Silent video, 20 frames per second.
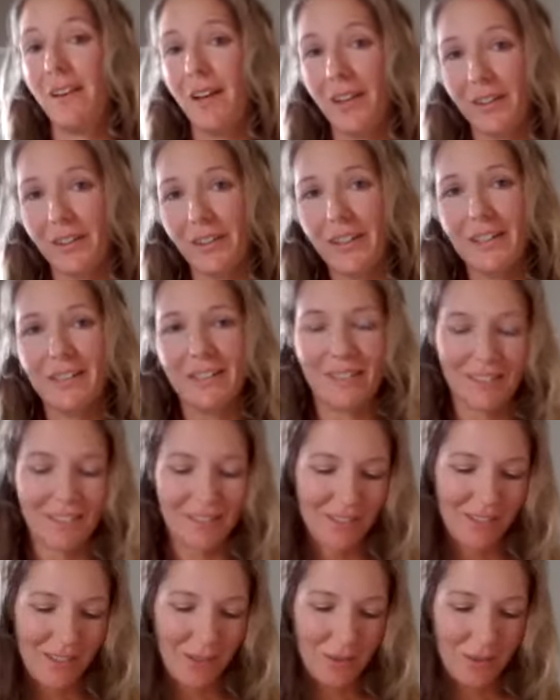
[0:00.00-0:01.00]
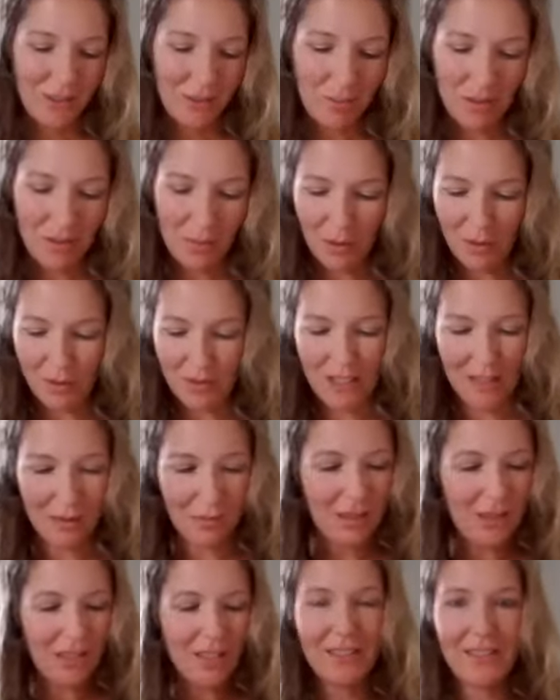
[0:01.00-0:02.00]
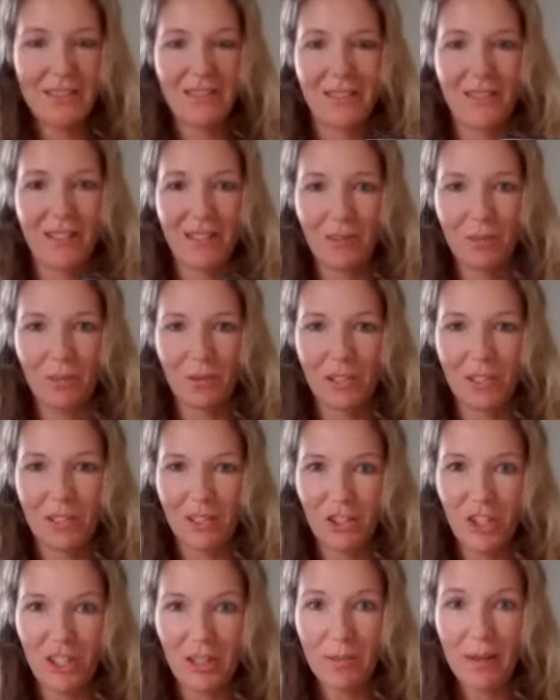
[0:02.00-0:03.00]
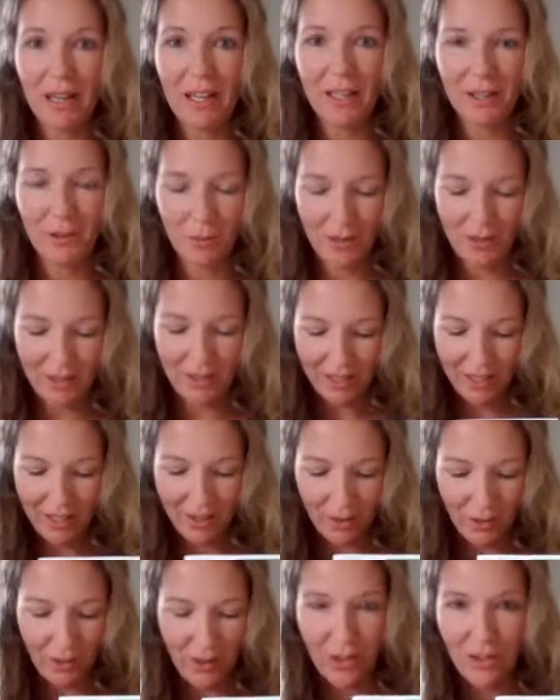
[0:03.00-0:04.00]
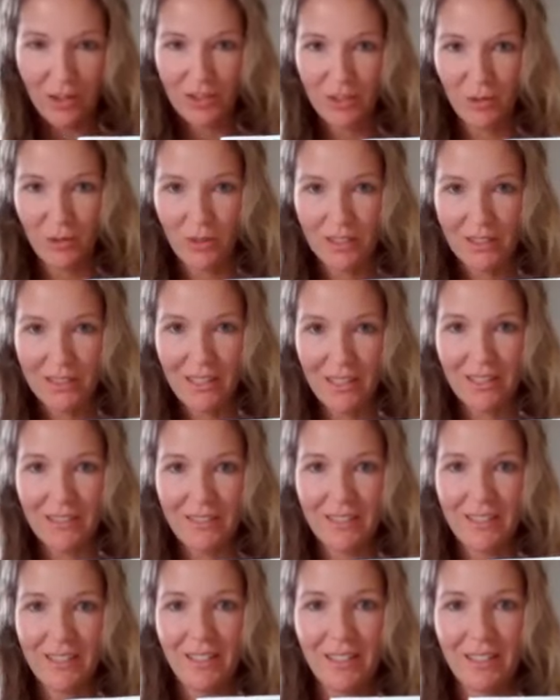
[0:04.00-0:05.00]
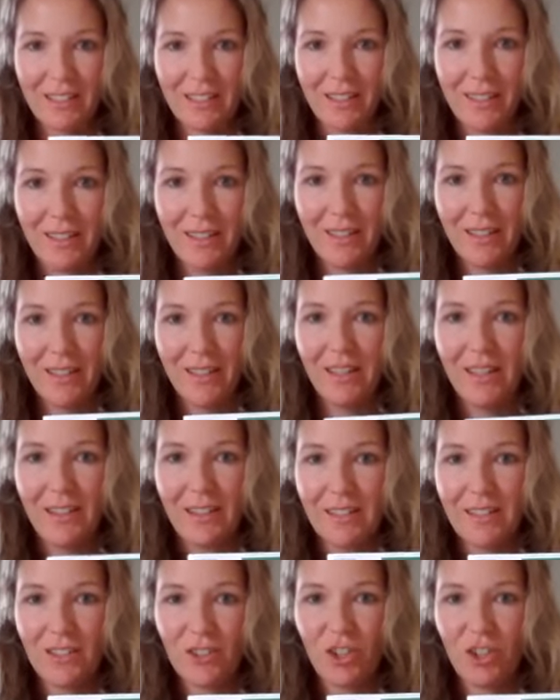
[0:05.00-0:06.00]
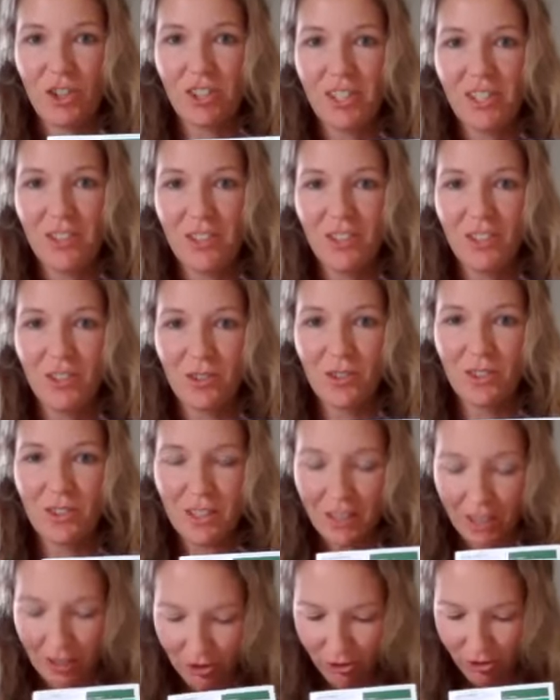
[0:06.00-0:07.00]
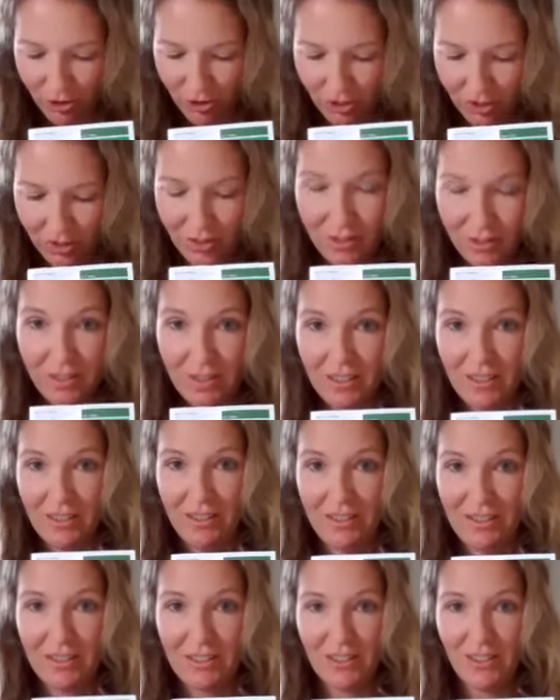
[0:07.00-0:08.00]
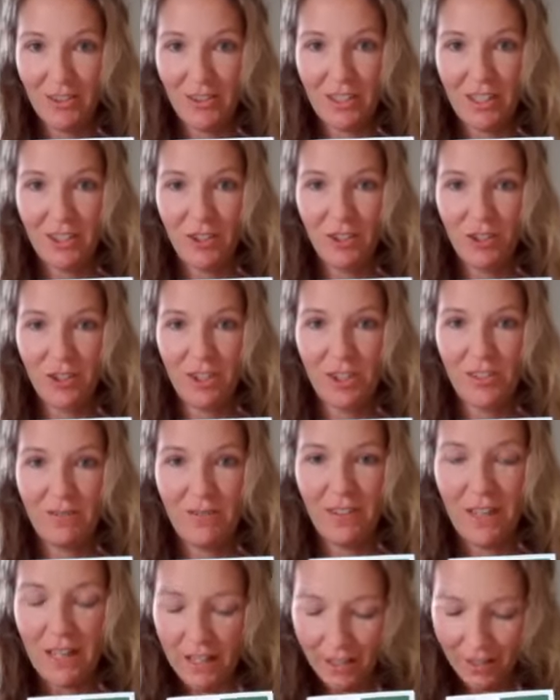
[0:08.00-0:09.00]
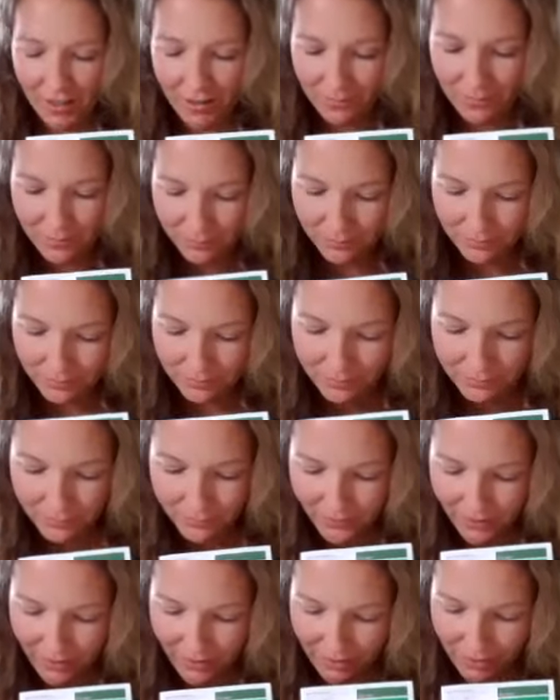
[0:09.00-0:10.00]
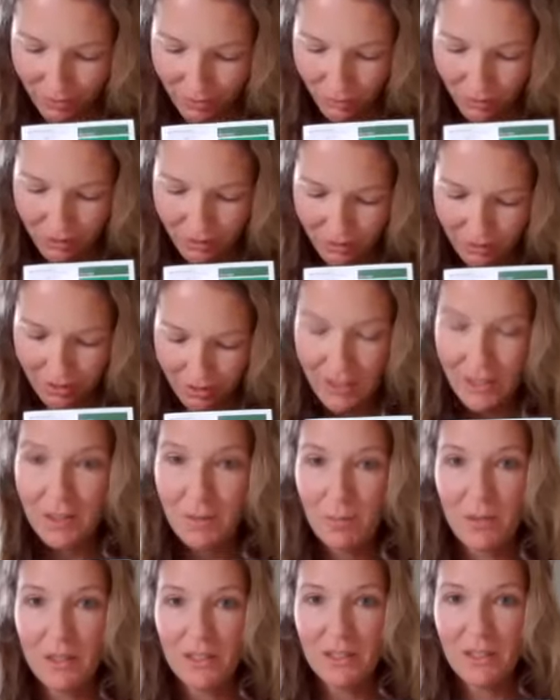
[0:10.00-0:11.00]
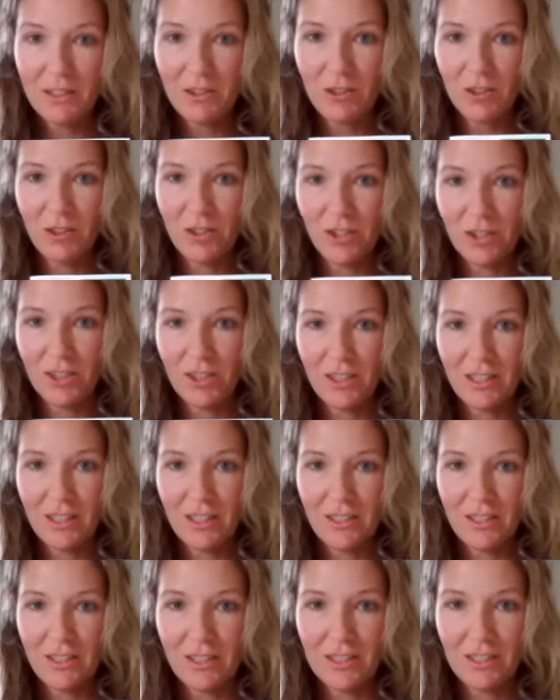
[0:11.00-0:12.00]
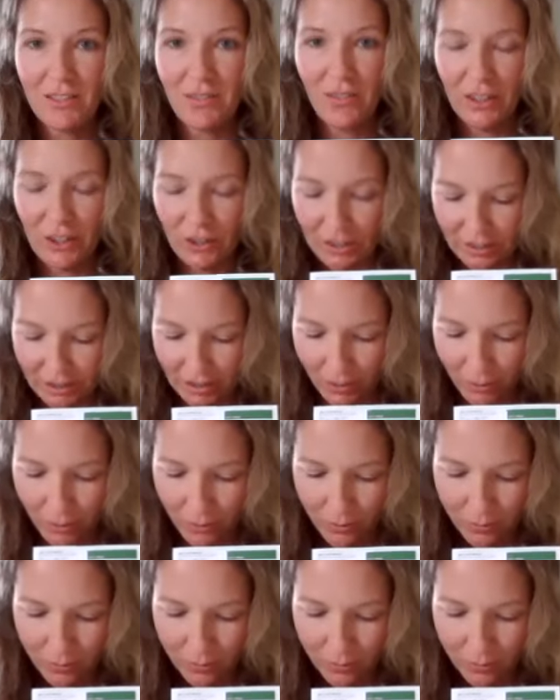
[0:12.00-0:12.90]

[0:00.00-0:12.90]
All right, so it's been about 10 minutes, and we're going to check back with how our soil test did. This chart here shows the nitrogen. This is our nitrogen vial. As you can see, my nitrogen is very low.